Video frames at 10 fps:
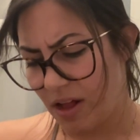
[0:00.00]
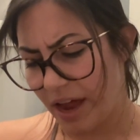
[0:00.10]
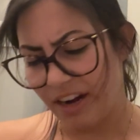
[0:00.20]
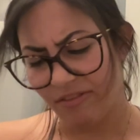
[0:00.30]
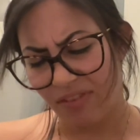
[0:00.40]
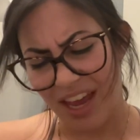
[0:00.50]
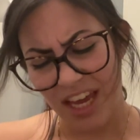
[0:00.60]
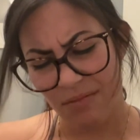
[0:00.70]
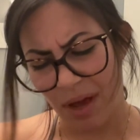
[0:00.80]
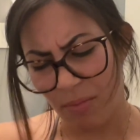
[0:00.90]
I had a
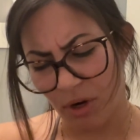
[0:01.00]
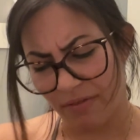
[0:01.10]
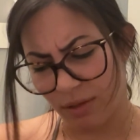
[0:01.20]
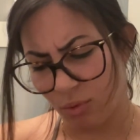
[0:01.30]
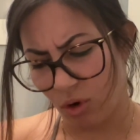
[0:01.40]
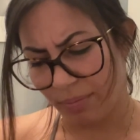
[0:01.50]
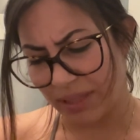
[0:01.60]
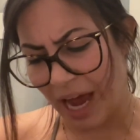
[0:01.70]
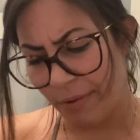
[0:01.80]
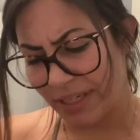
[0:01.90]
vague memory of the boar
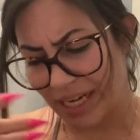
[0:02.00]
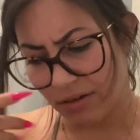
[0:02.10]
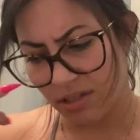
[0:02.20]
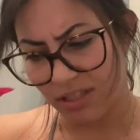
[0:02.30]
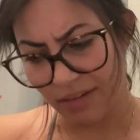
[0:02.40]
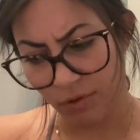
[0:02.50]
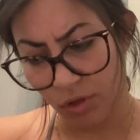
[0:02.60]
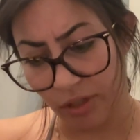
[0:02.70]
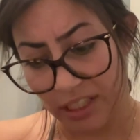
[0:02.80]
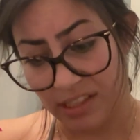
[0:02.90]
plowing down several
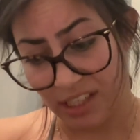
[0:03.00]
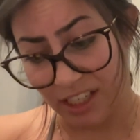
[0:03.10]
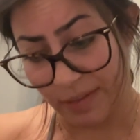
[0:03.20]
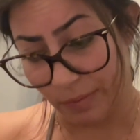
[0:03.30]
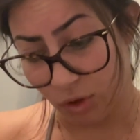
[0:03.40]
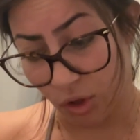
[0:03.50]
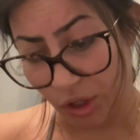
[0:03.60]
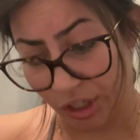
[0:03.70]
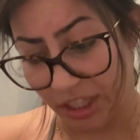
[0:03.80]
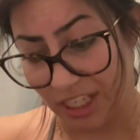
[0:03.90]
Greek cities before
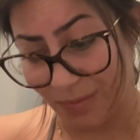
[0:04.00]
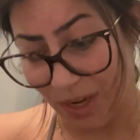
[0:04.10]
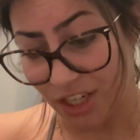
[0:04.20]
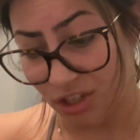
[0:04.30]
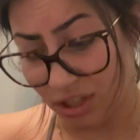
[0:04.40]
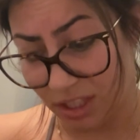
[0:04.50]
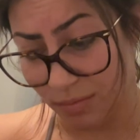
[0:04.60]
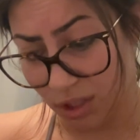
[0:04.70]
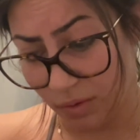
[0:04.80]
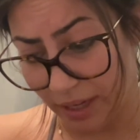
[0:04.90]
Hercules managed to
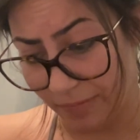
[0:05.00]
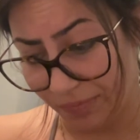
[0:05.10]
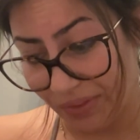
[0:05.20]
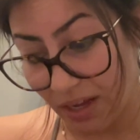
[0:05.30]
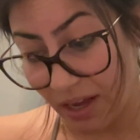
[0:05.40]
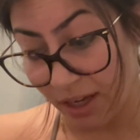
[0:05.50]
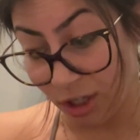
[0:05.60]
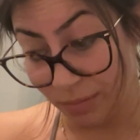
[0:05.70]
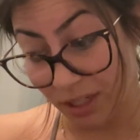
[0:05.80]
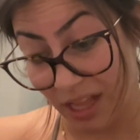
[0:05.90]
subdue it. I
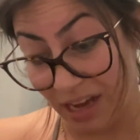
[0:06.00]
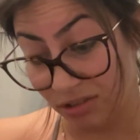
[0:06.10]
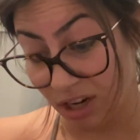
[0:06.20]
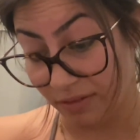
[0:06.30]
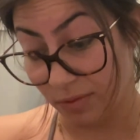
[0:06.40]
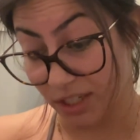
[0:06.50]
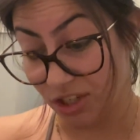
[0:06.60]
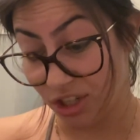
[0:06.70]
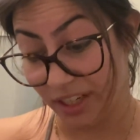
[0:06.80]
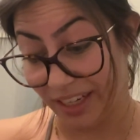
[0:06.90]
hoped Cloudcroft was
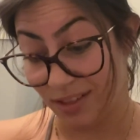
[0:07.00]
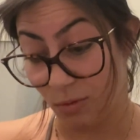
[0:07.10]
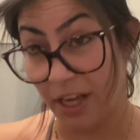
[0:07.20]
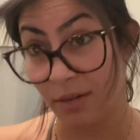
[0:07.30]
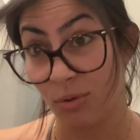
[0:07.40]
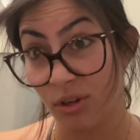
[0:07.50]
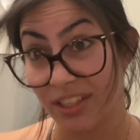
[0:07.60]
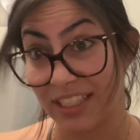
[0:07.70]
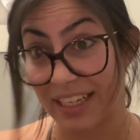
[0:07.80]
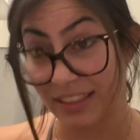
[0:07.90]
insured against wild boar
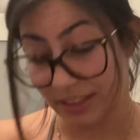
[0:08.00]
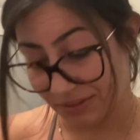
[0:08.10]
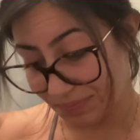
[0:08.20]
attacks.